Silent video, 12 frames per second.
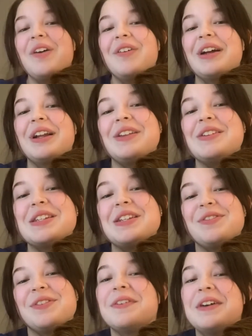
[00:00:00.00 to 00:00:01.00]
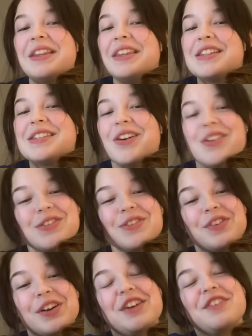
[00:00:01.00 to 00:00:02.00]
we're going to use a different one that's also
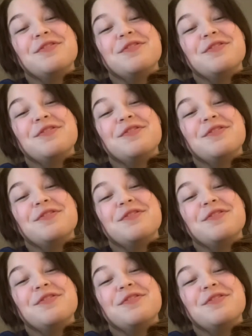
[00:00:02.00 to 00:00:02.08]
very,